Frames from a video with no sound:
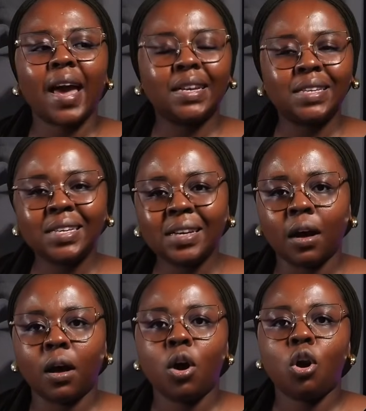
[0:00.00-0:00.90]

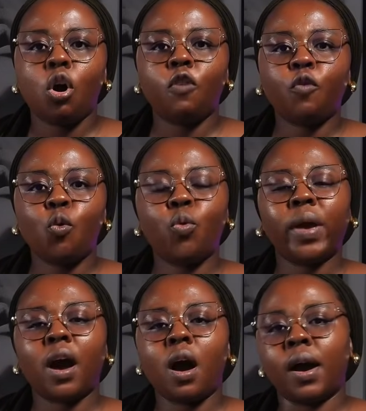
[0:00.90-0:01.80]
idea of who
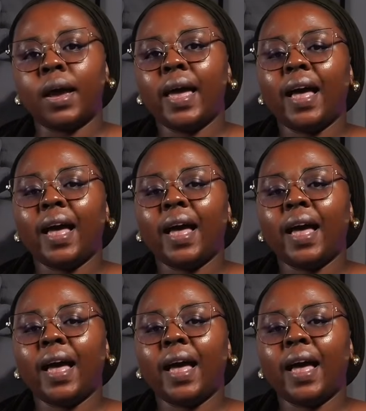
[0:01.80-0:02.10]
we are.